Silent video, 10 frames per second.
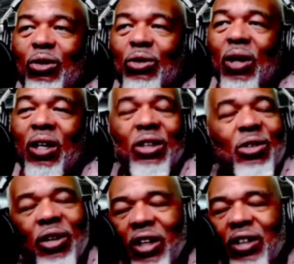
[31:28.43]
try to
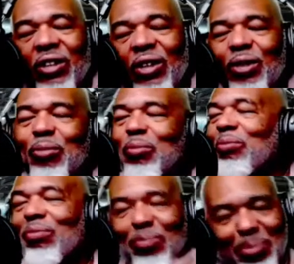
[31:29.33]
treat each other
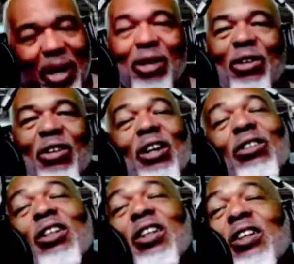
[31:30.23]
better
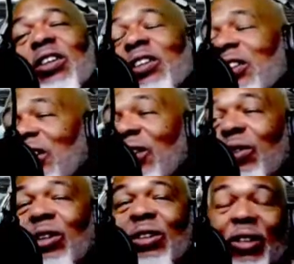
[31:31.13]
out there,
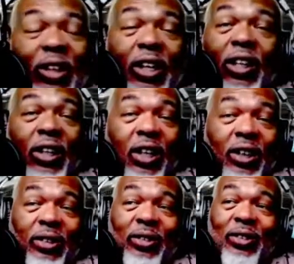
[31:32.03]
even in India.